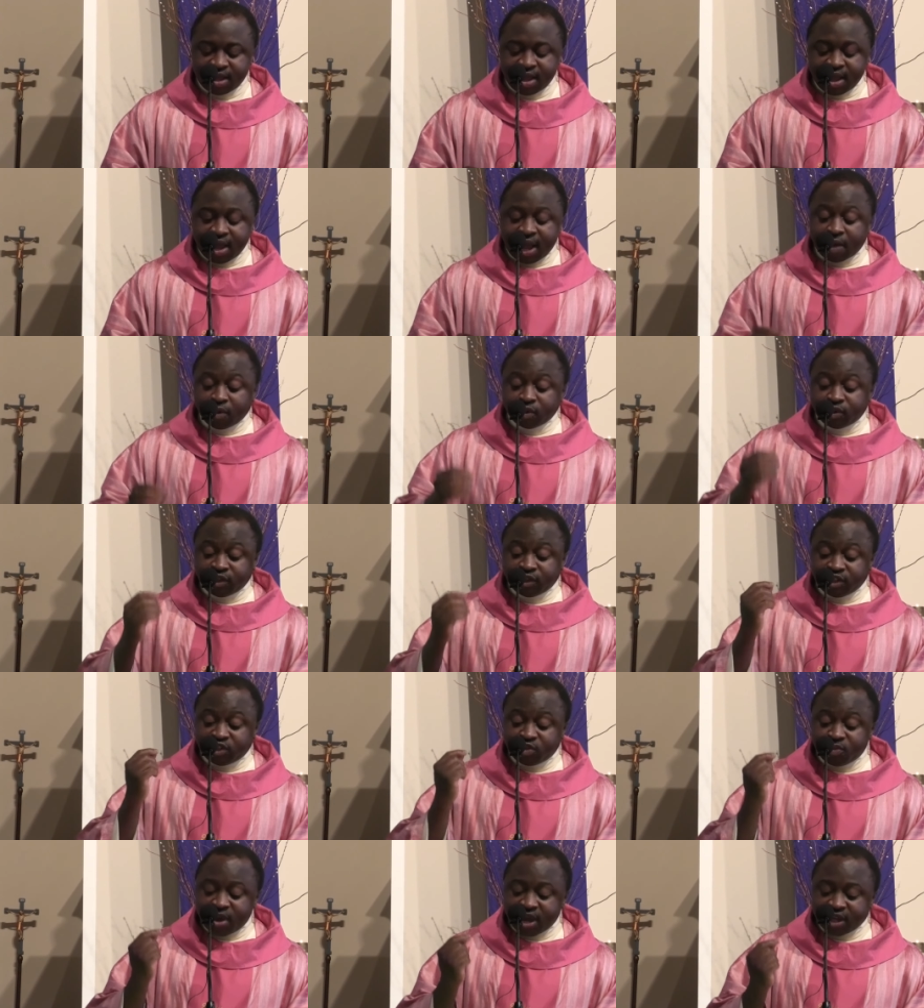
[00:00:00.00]
I will
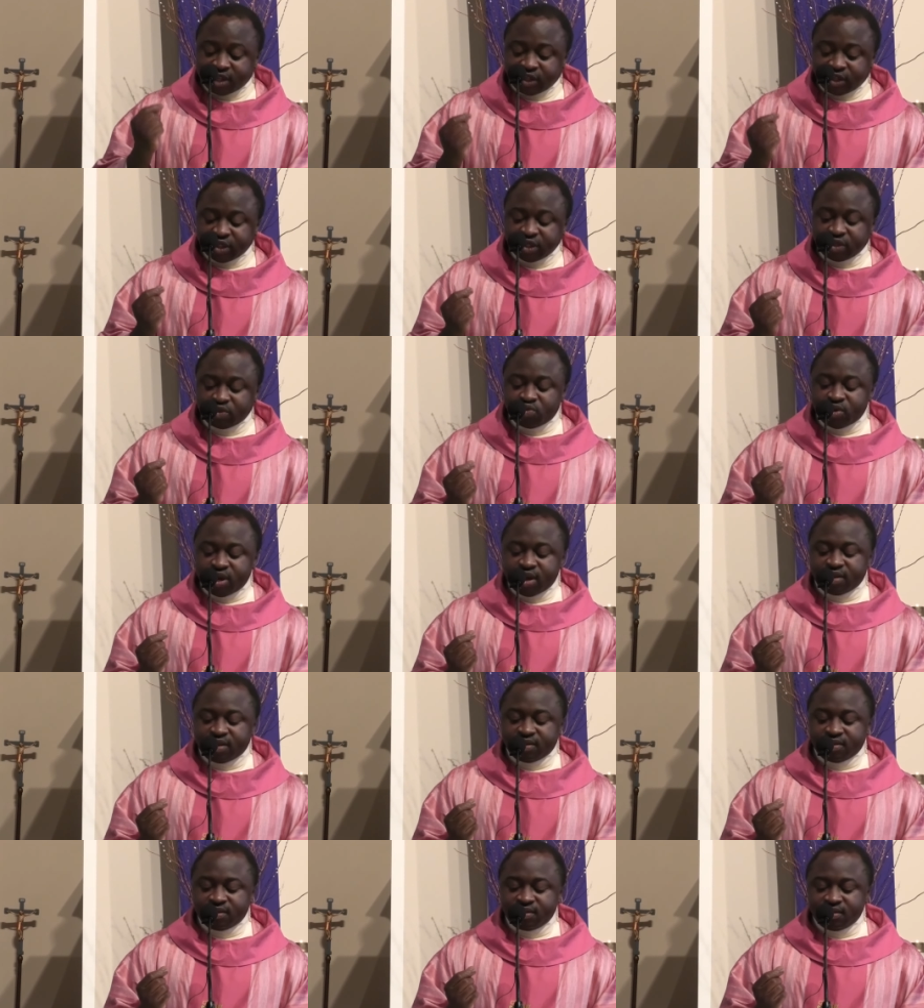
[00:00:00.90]
teach my
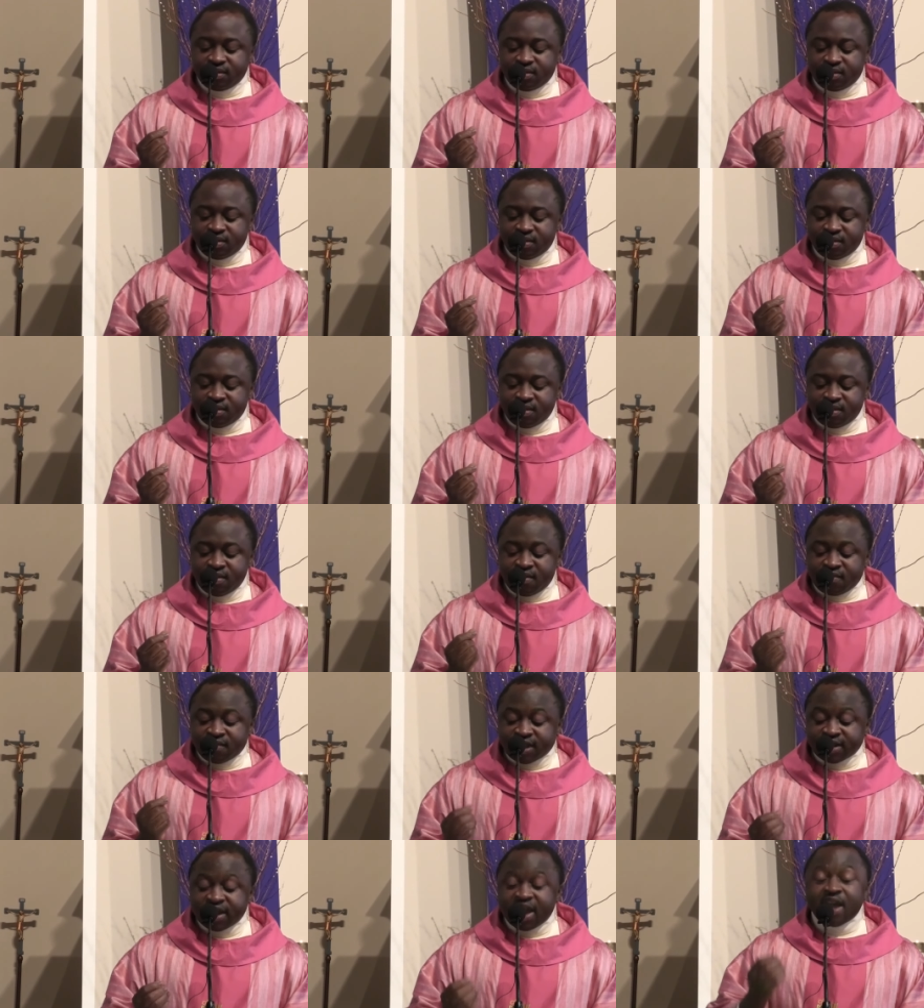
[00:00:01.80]
children
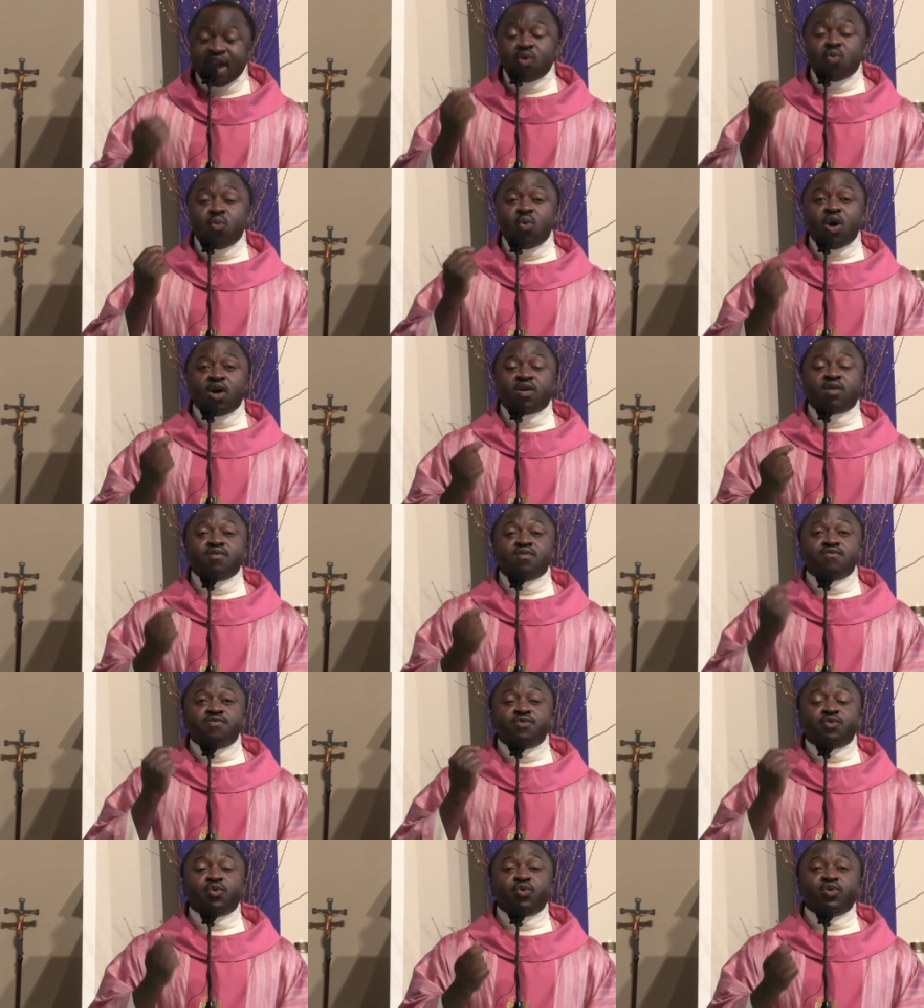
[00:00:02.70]
that I walk
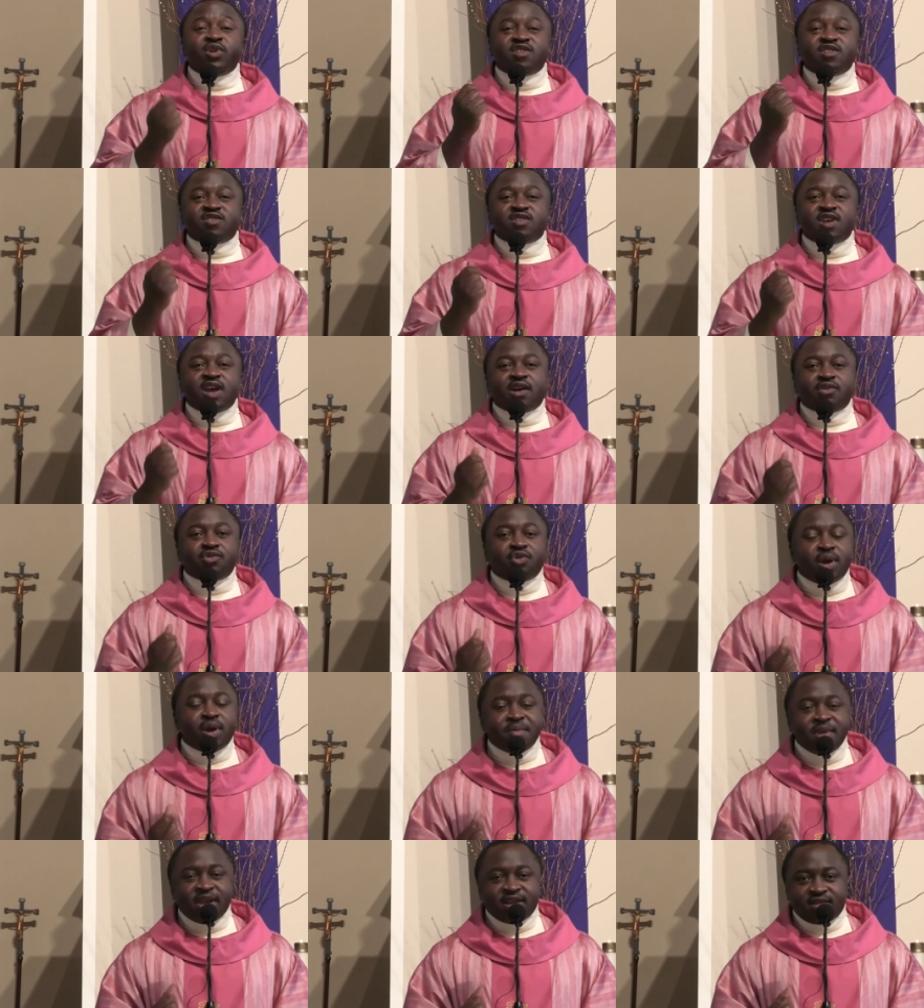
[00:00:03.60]
through the
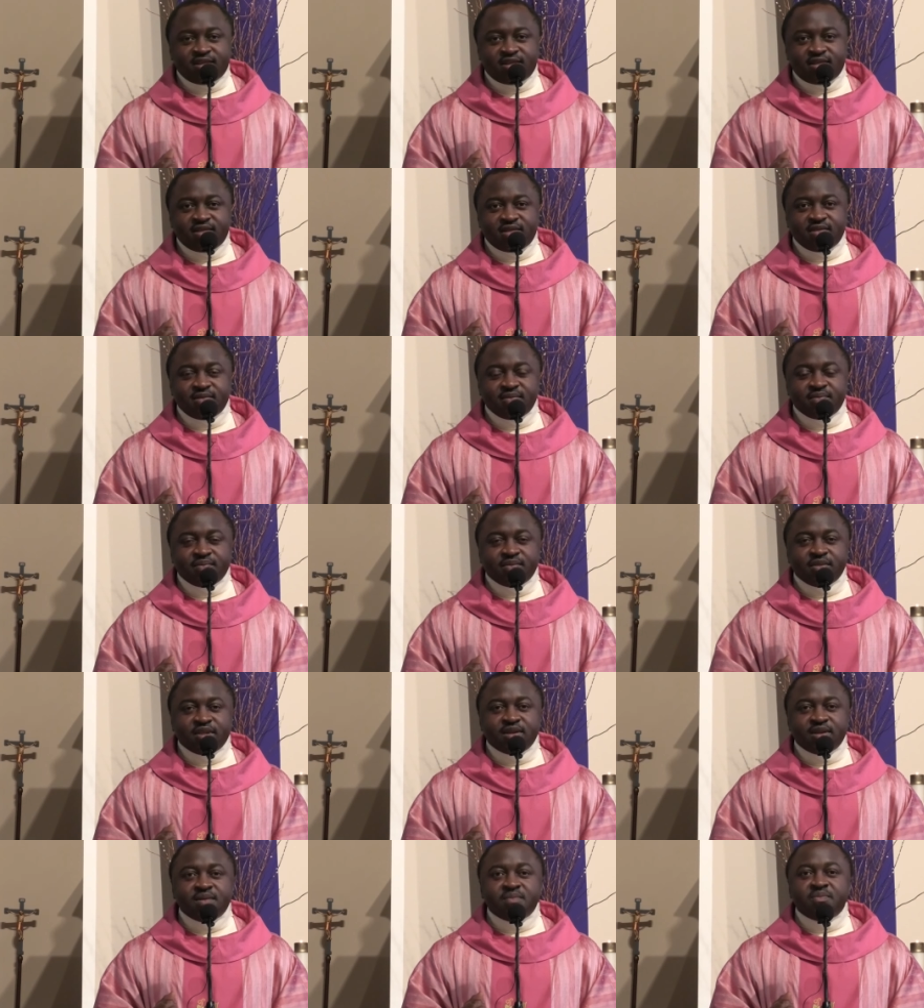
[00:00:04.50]
sacraments,
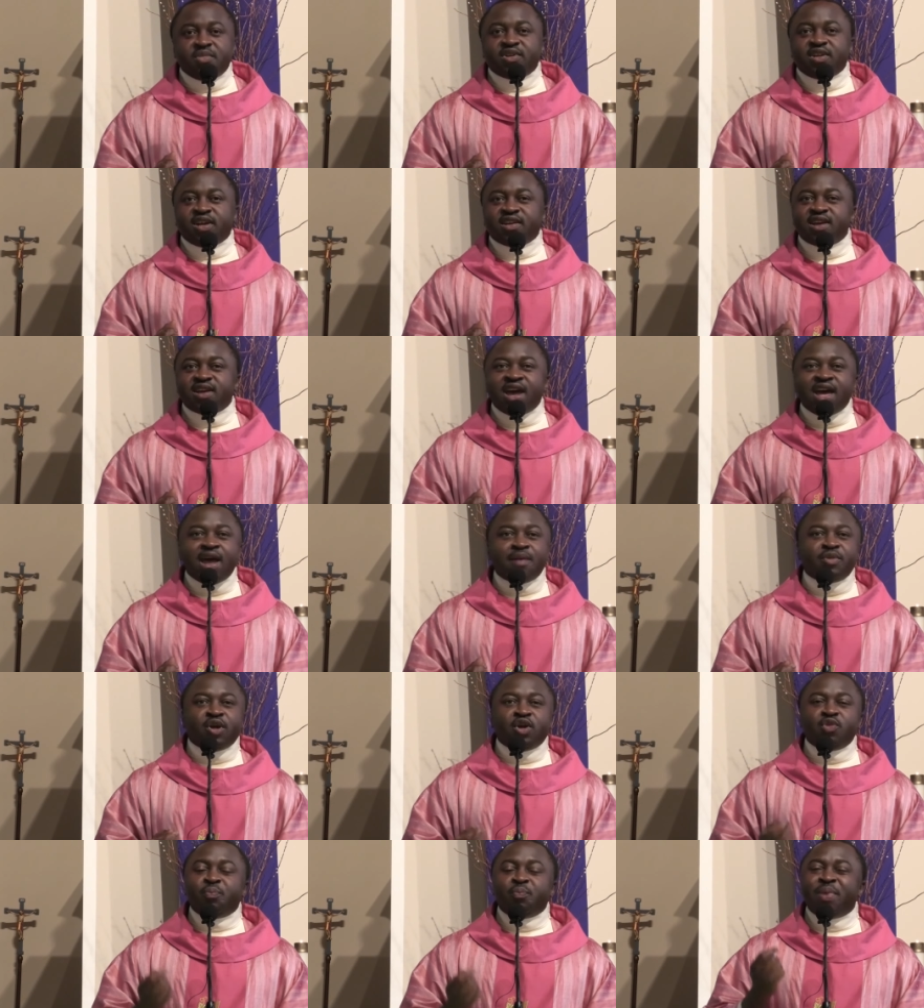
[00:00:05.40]
but that I am
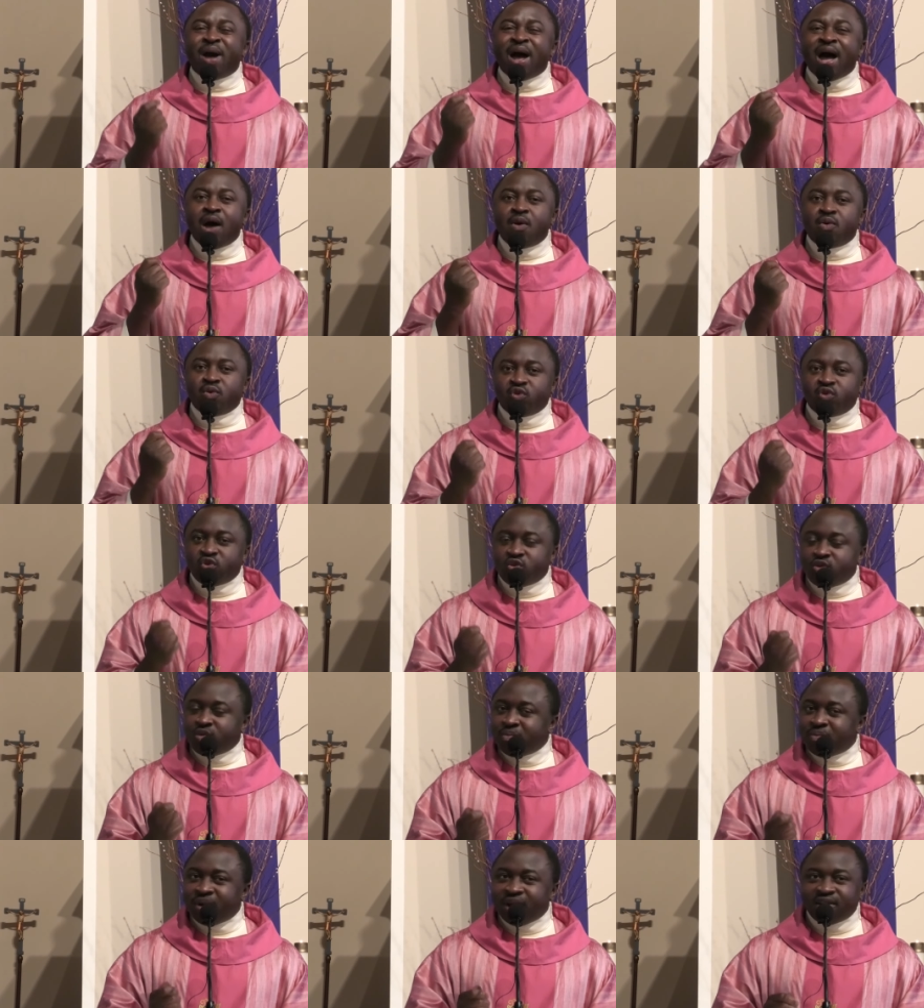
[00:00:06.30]
not bound
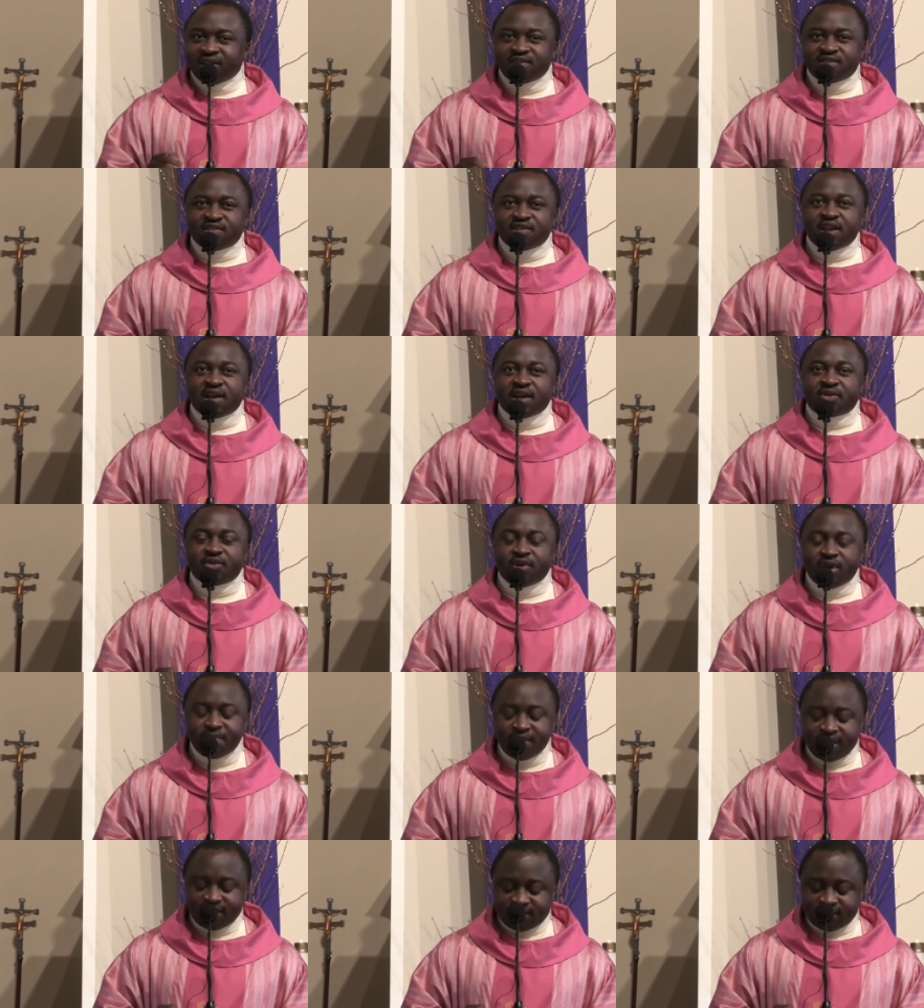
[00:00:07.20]
by the
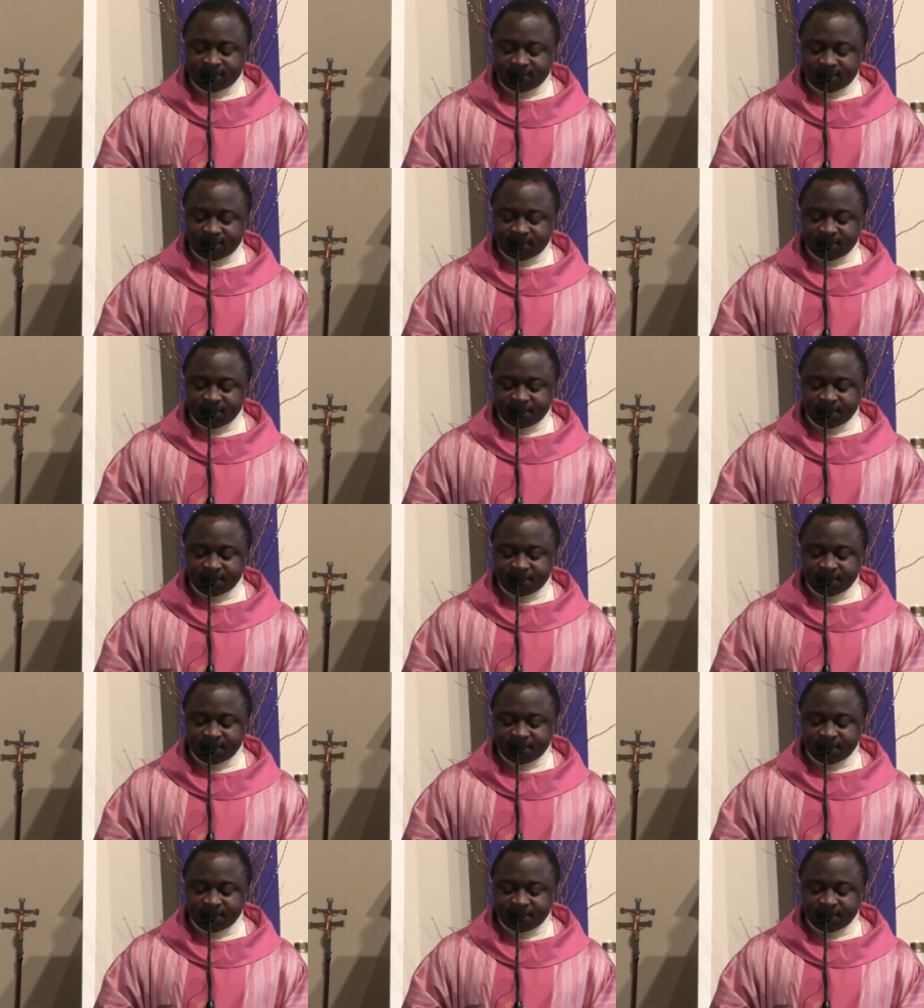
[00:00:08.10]
sacraments.